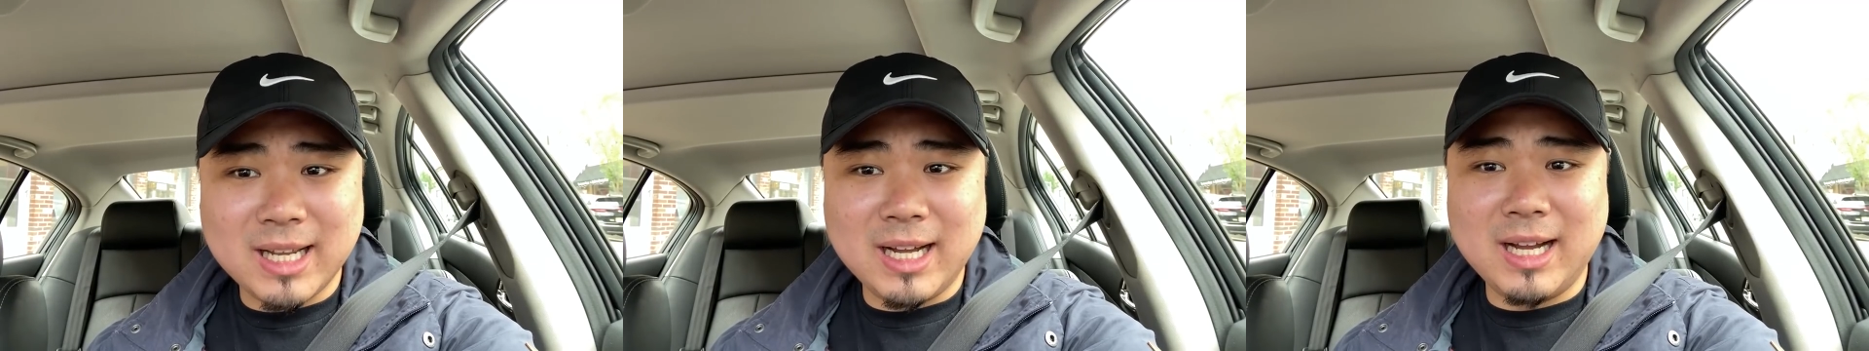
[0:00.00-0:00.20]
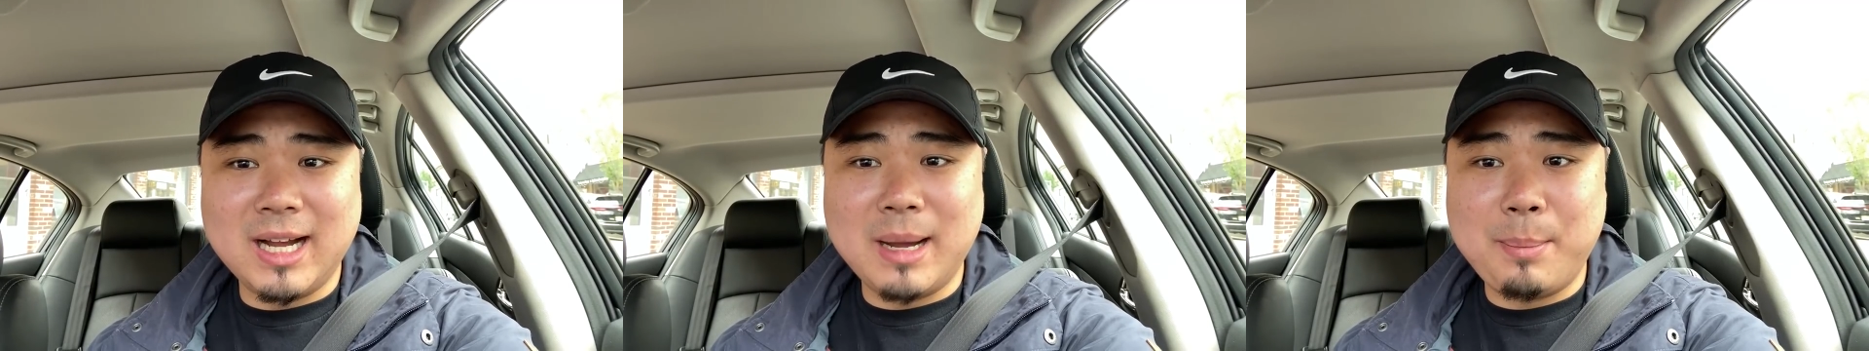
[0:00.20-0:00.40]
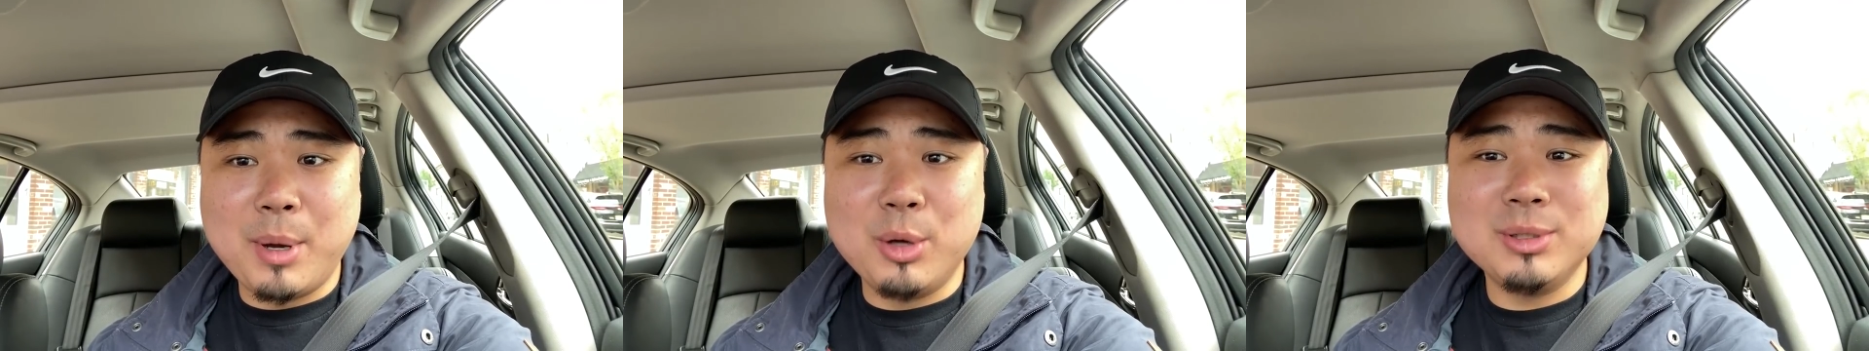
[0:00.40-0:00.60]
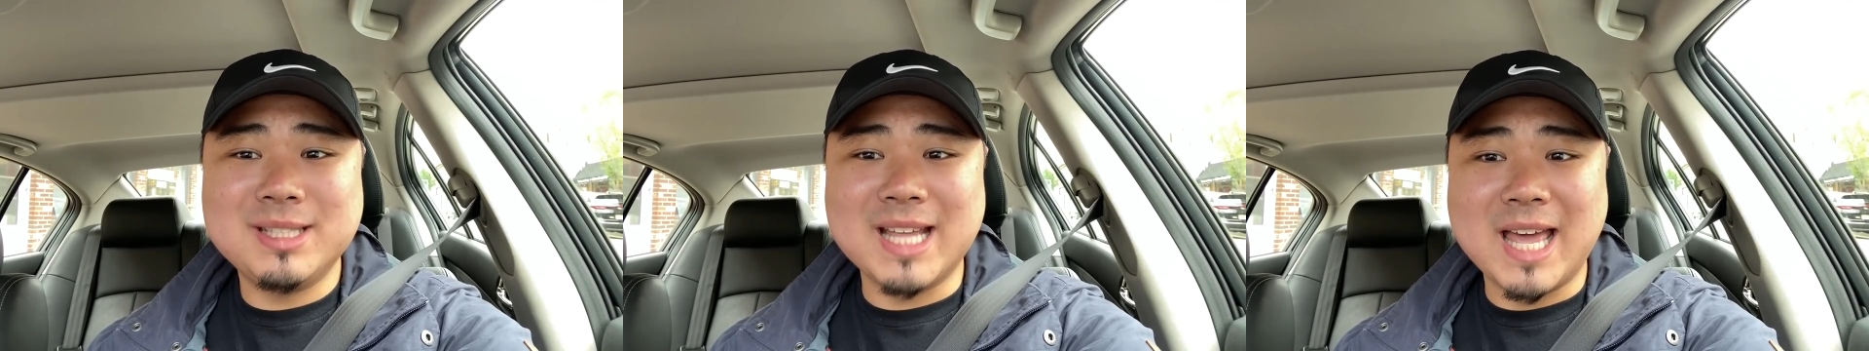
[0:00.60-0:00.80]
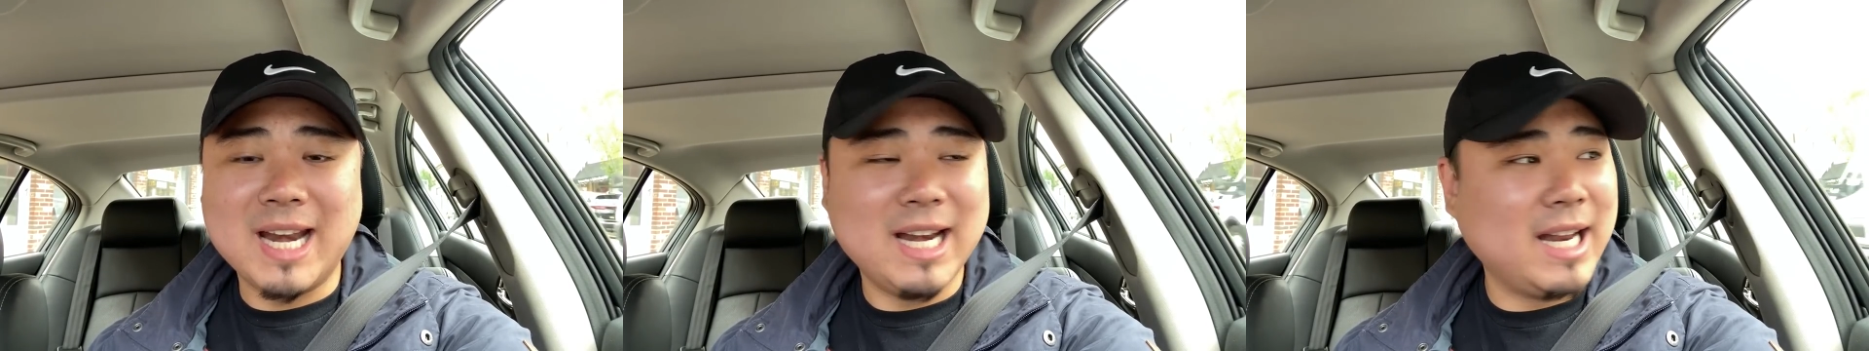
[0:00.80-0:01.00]
uh,
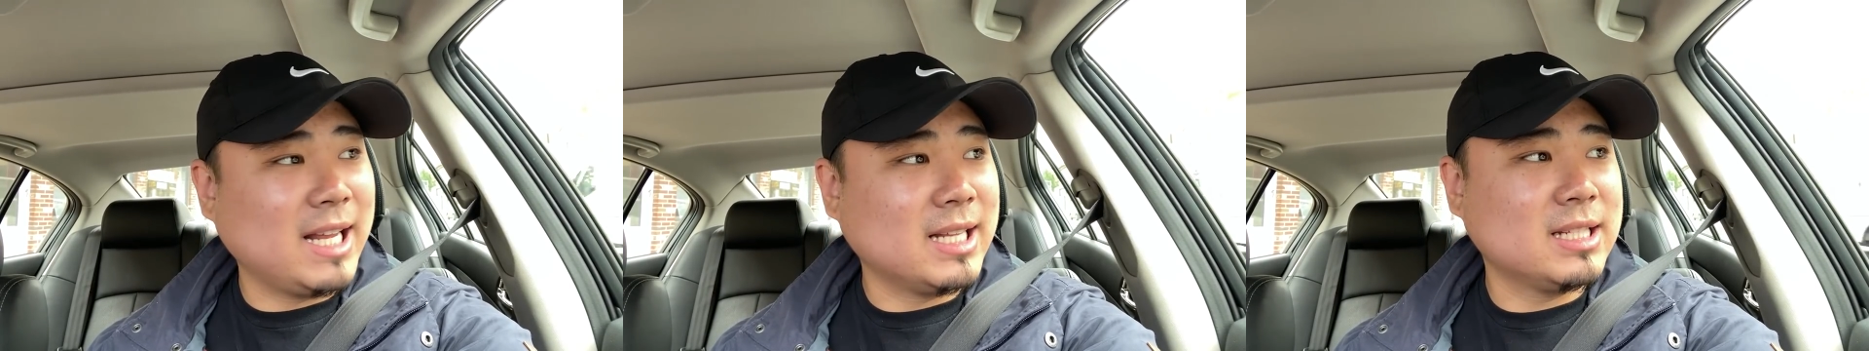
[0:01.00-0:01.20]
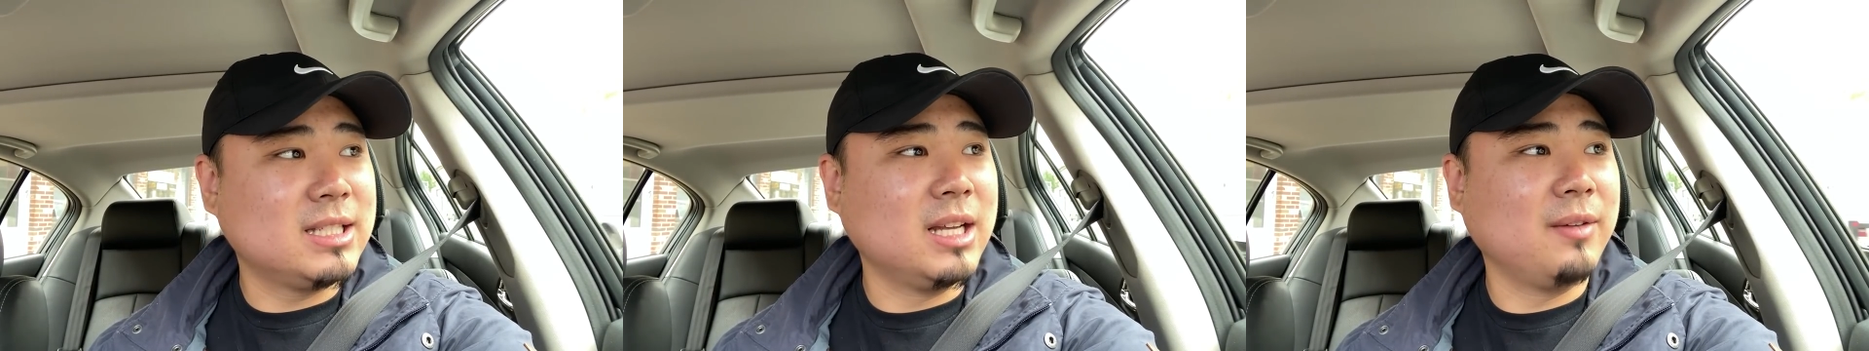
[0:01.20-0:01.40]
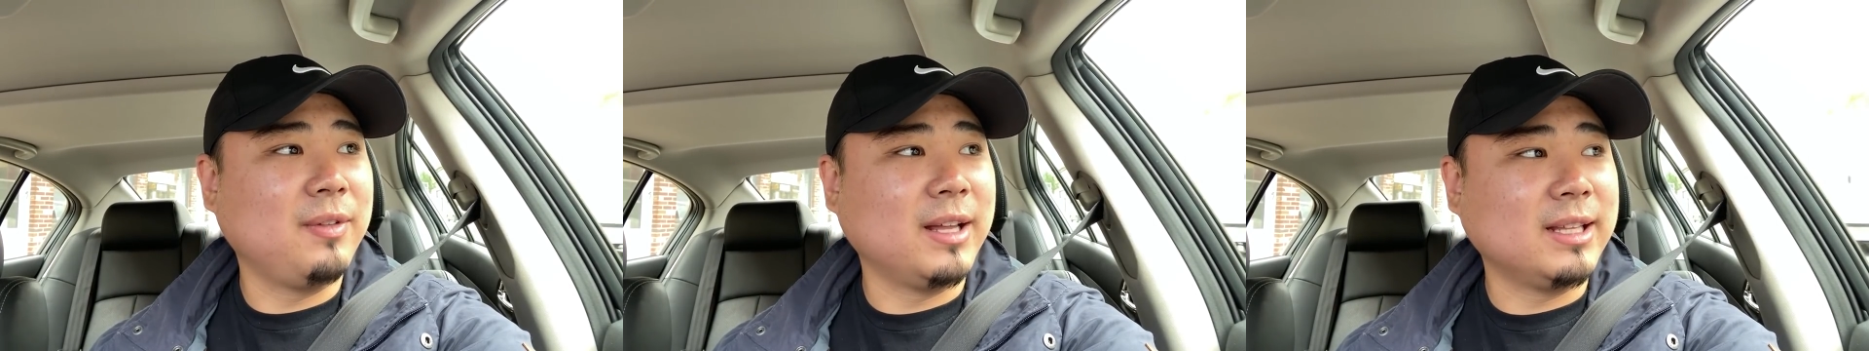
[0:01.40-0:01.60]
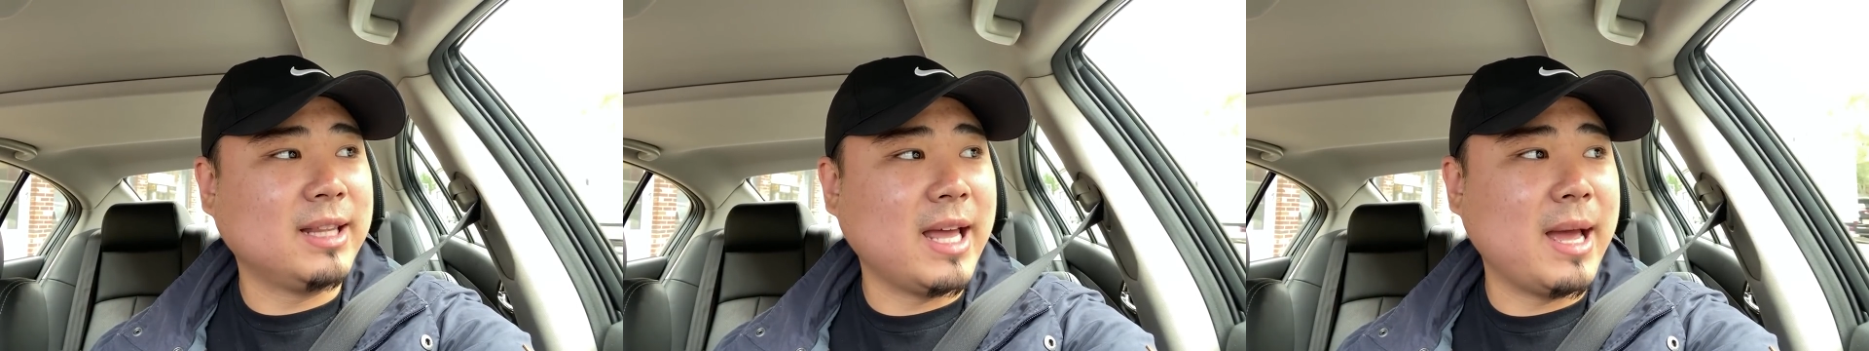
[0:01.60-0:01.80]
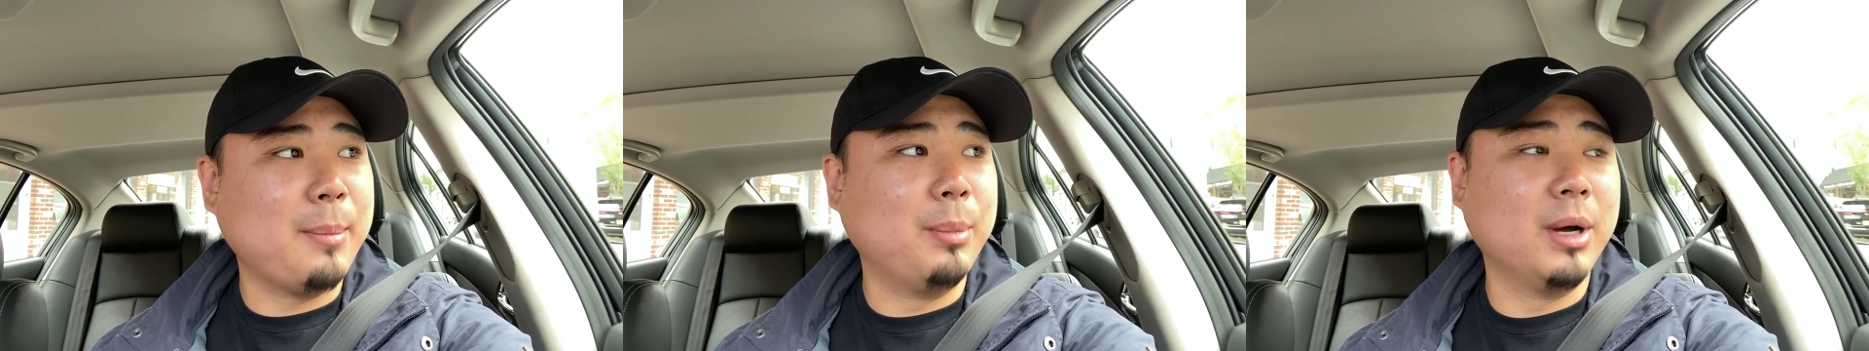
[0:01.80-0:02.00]
post editing and stuff like
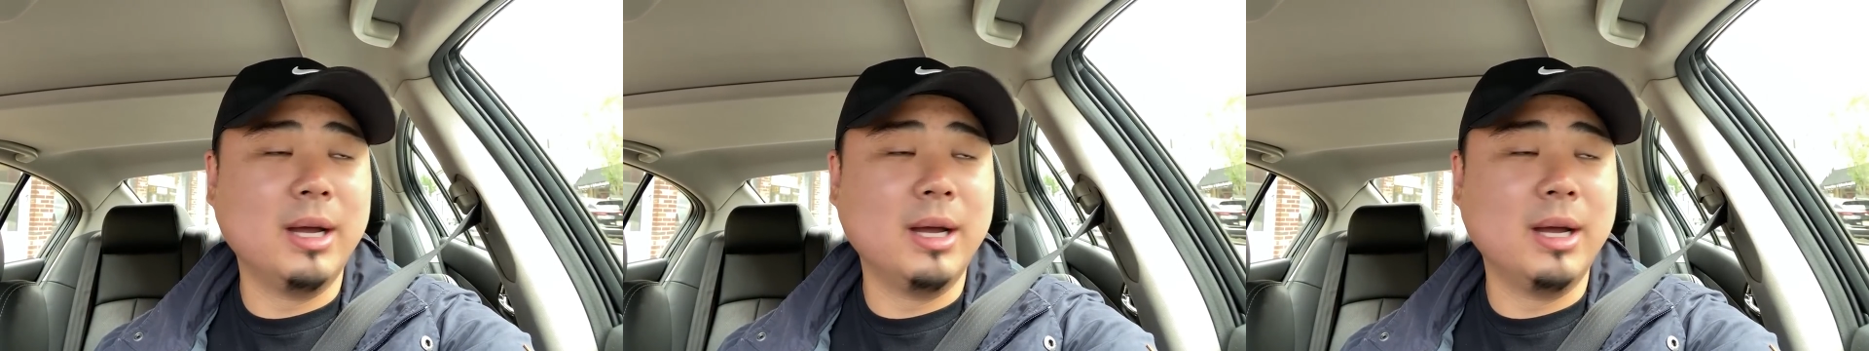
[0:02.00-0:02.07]
that.